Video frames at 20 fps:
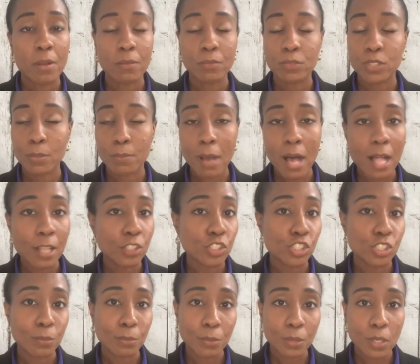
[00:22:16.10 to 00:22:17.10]
to polish
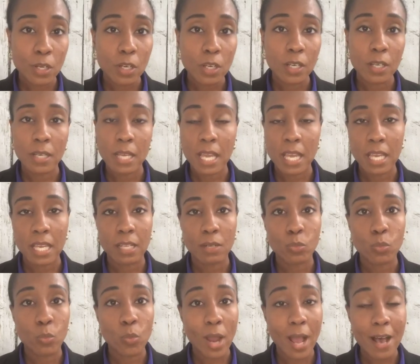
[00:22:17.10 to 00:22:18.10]
your book, and
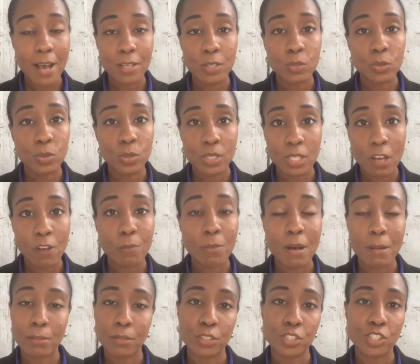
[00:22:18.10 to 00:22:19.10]
how you
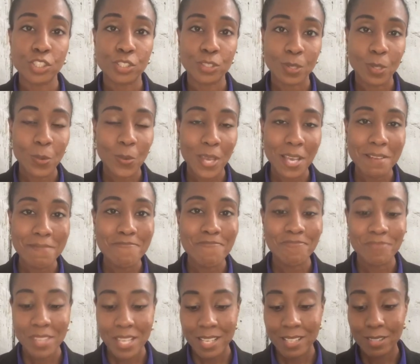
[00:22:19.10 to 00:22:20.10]
self-publish. Okay,
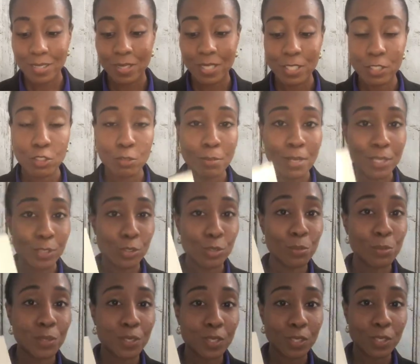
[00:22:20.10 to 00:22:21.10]
so these are my 2
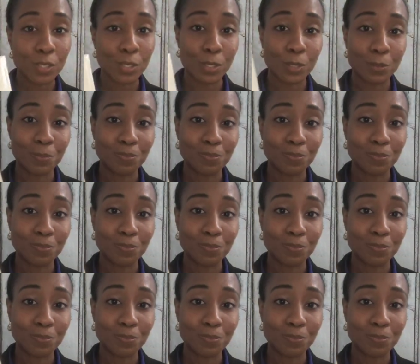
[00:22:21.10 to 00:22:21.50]
books.